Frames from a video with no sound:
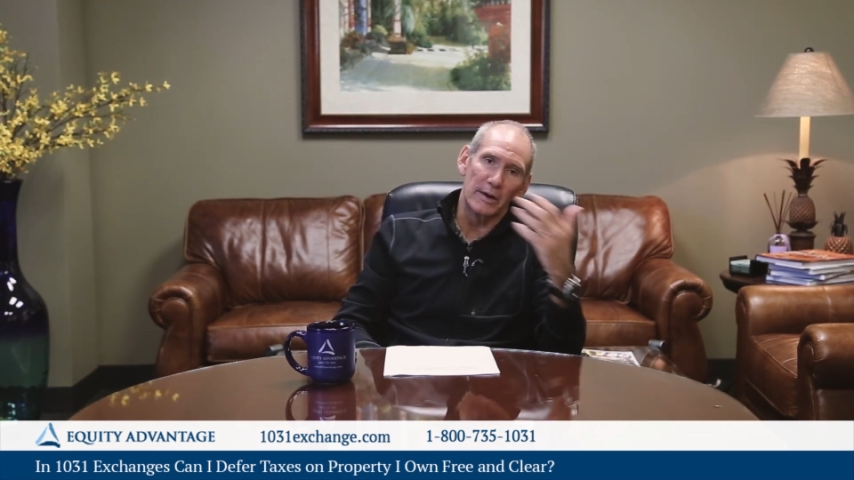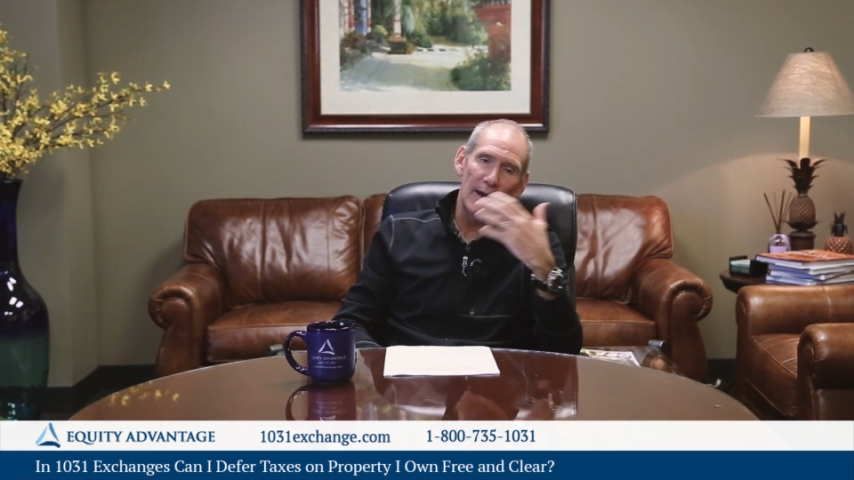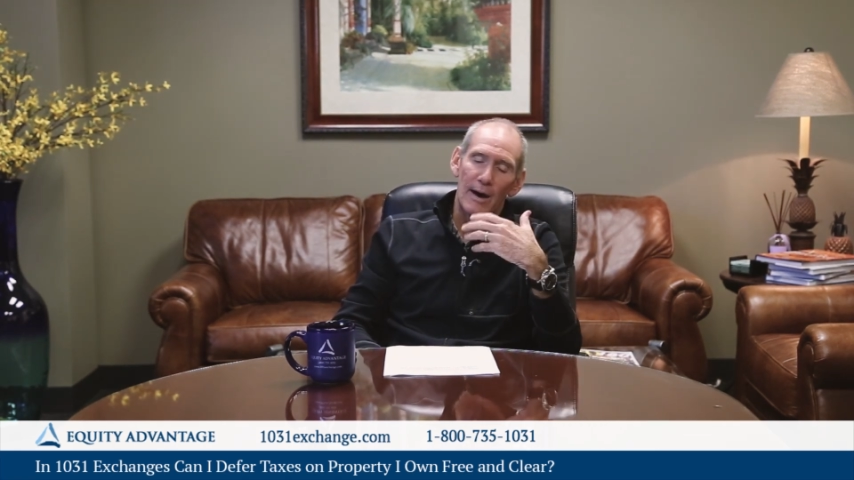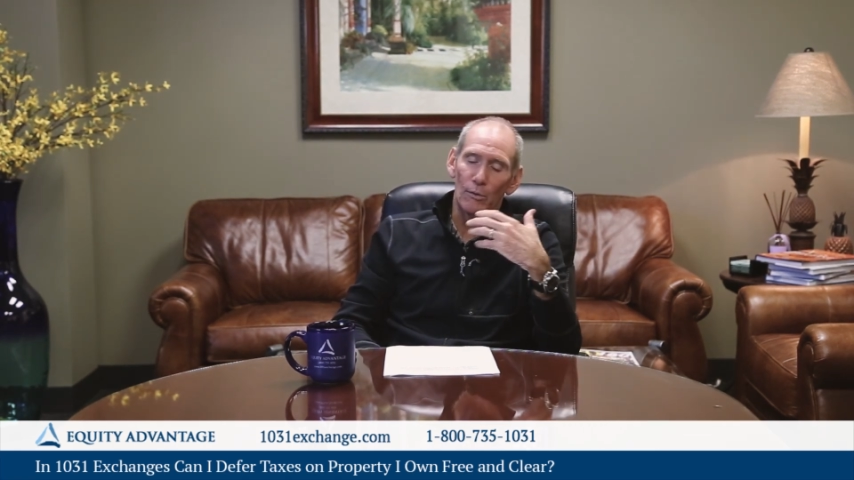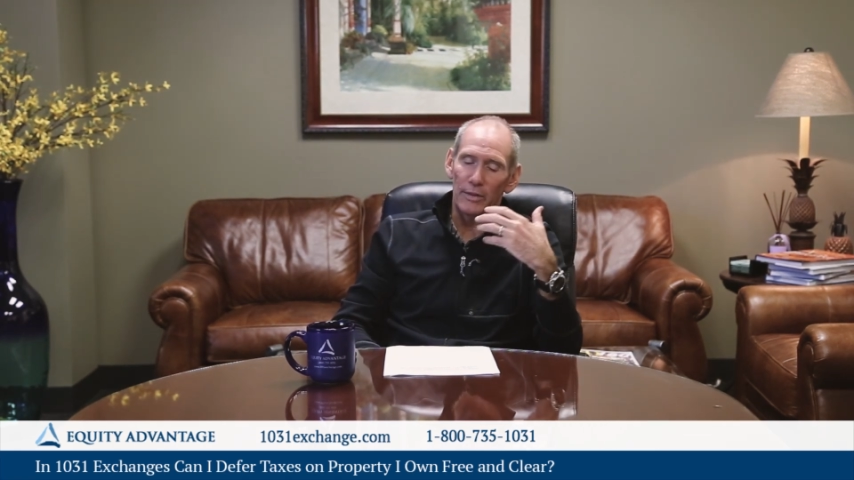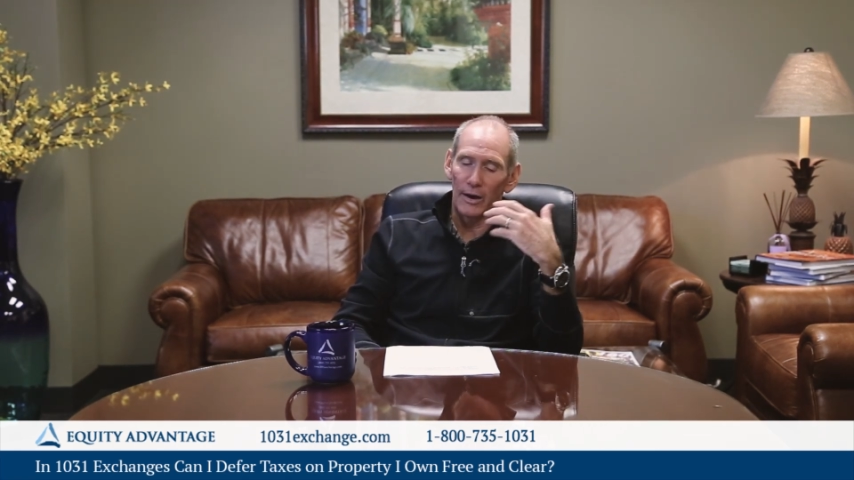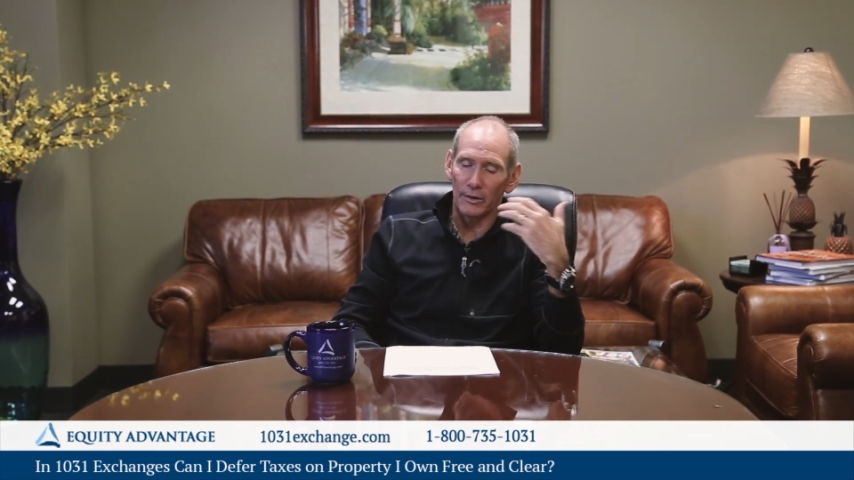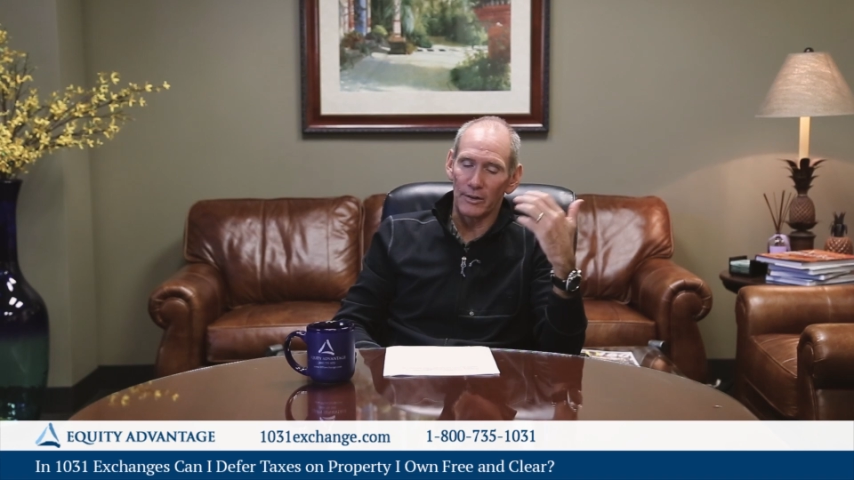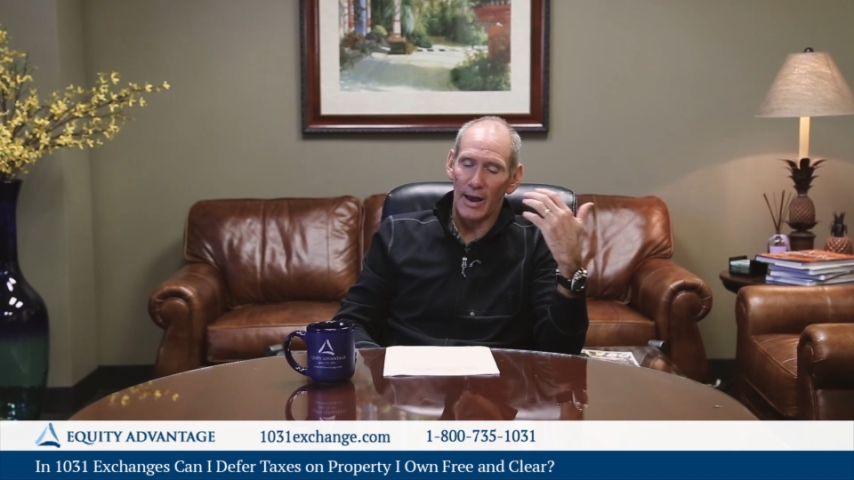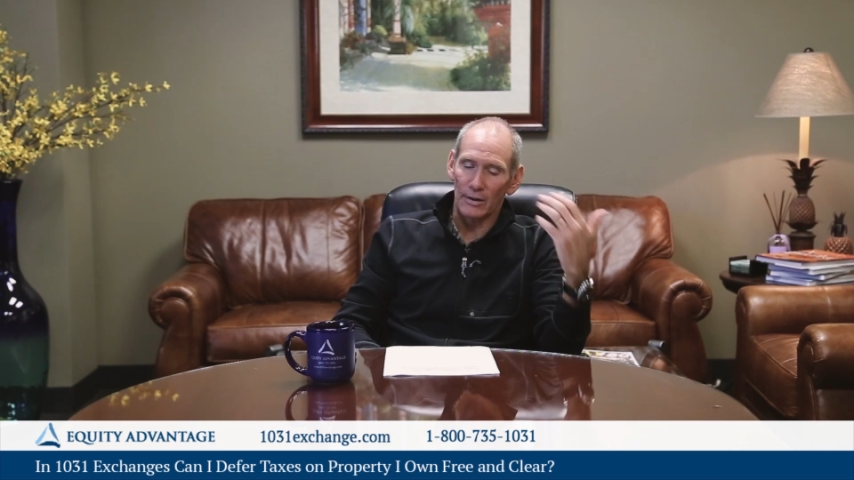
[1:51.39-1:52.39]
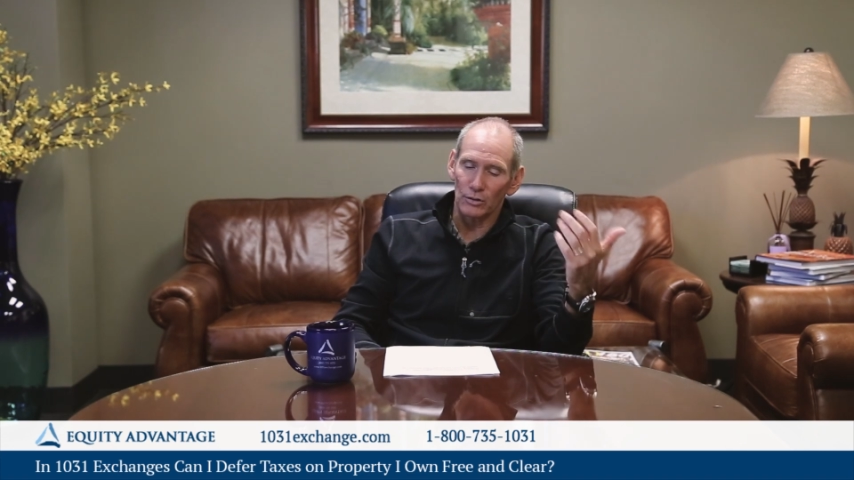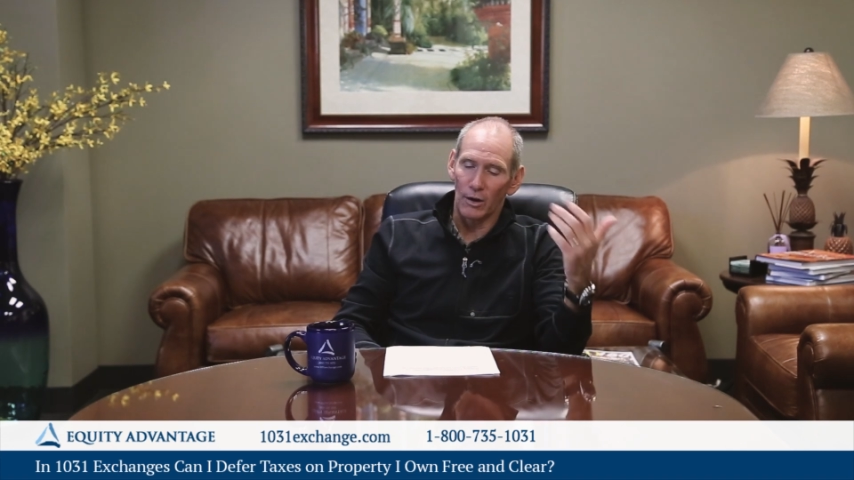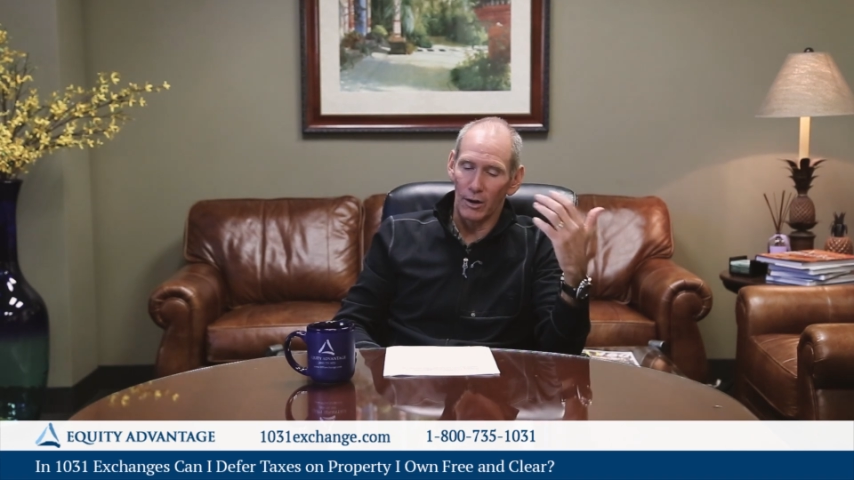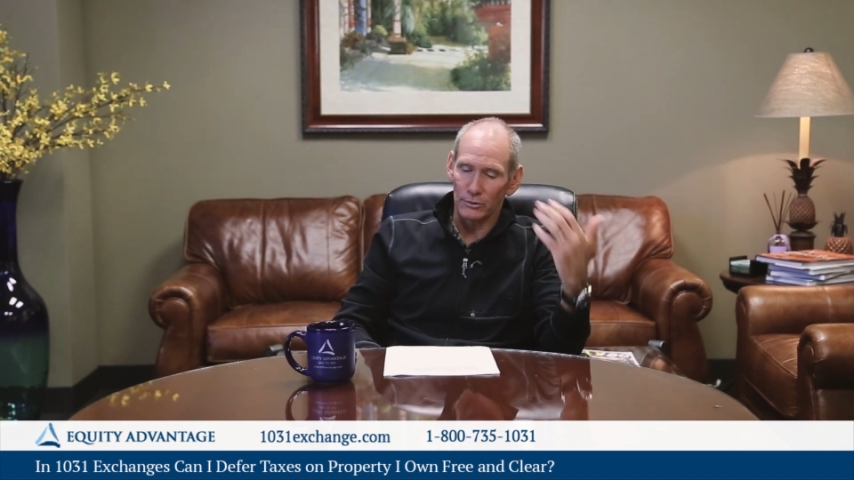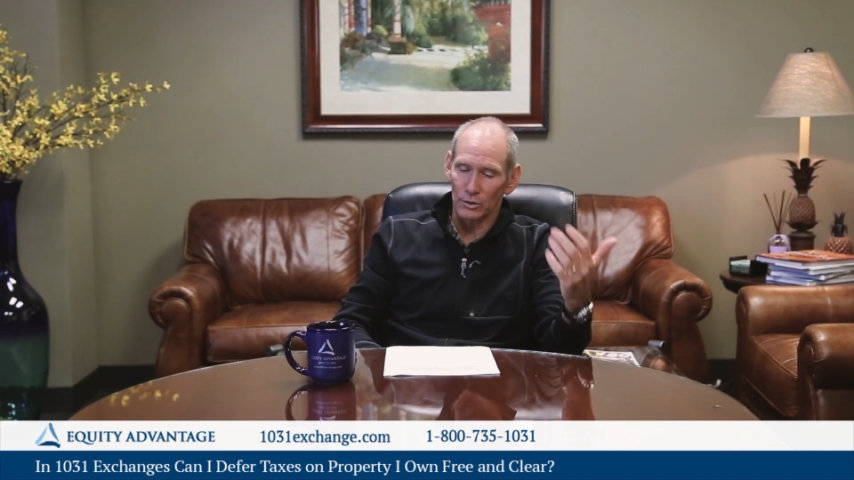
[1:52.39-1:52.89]
money out without a tax
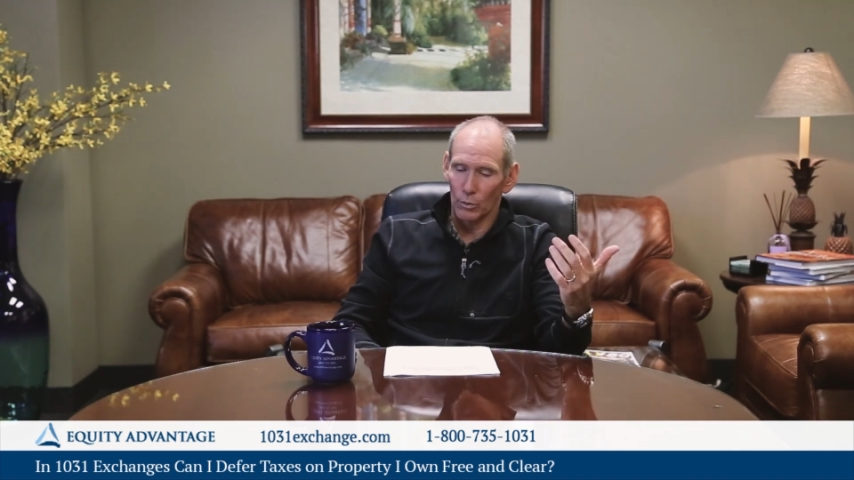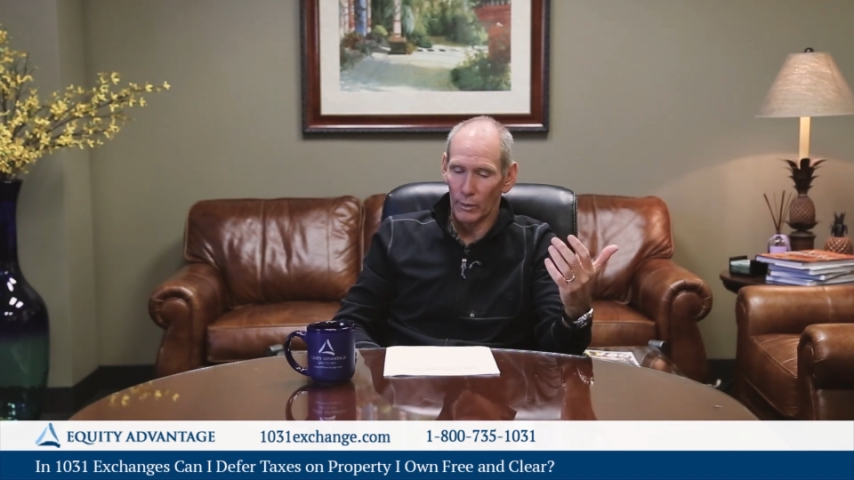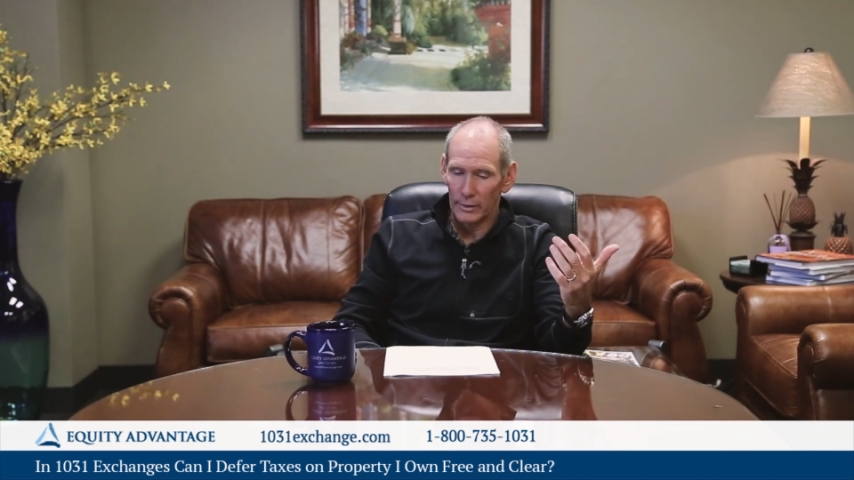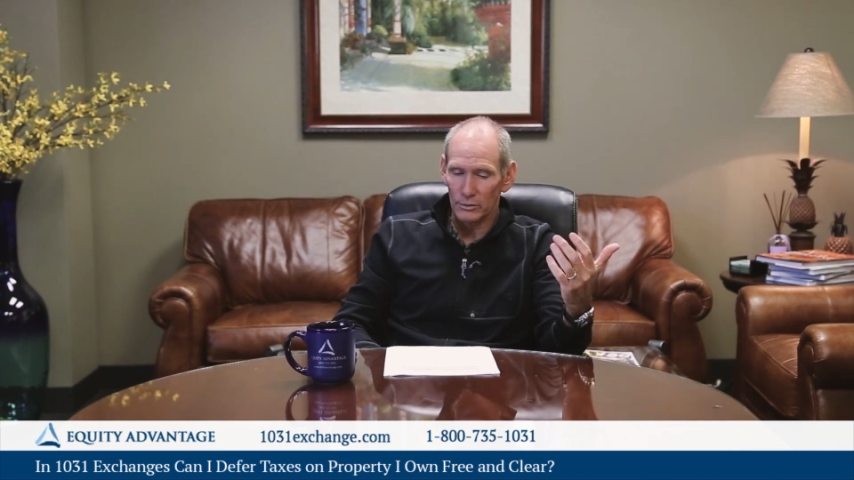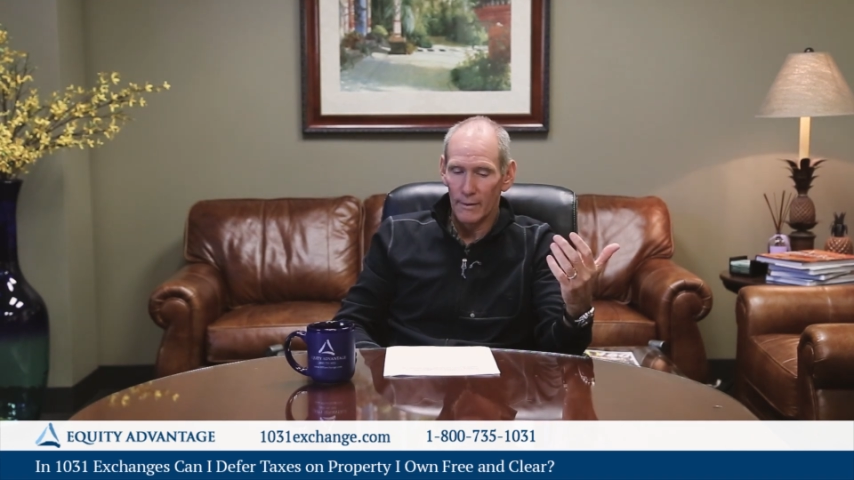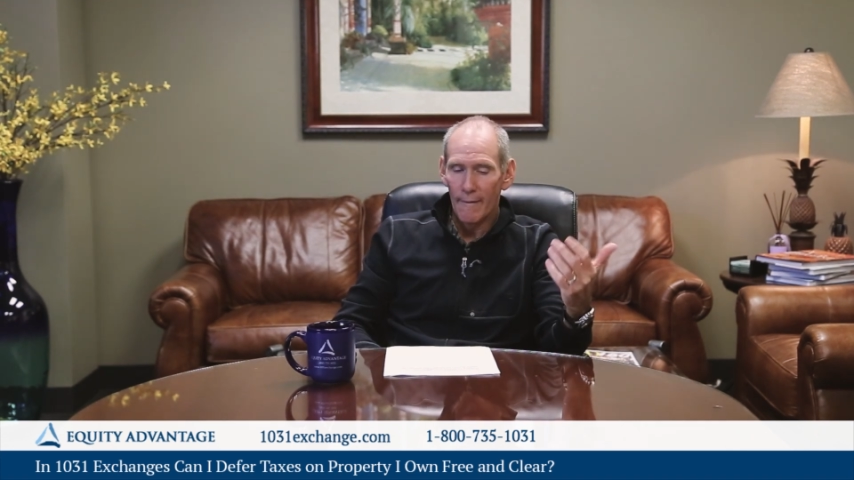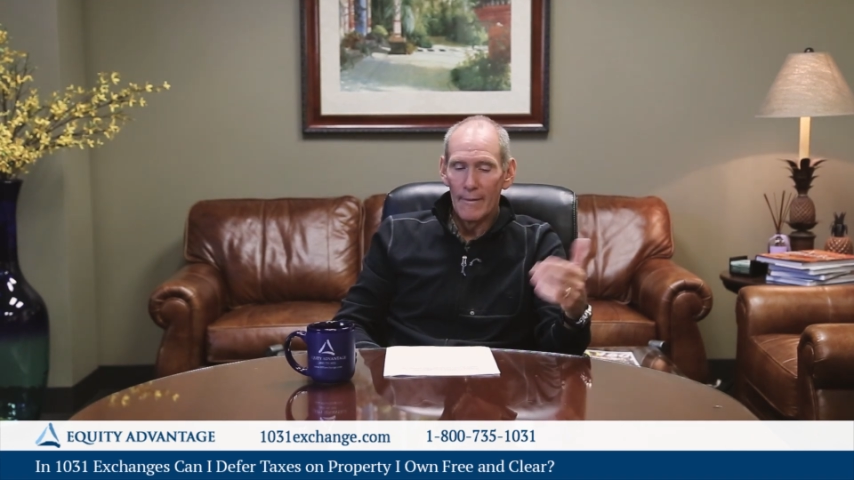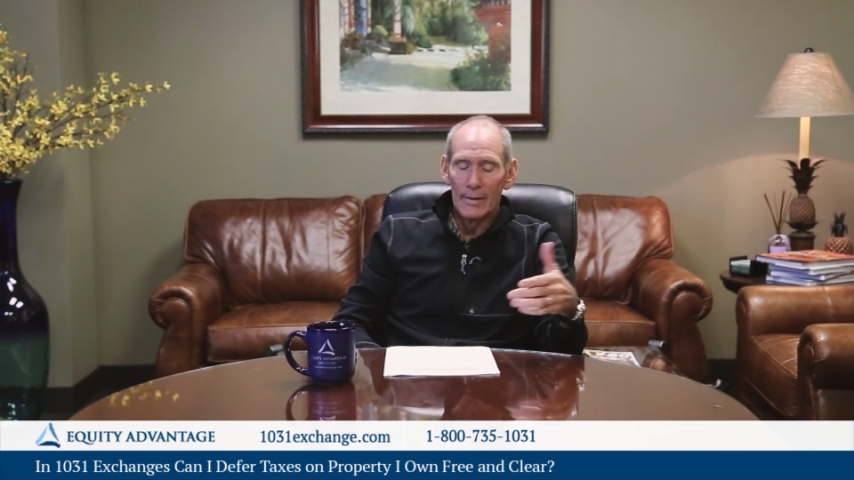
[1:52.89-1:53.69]
consequence.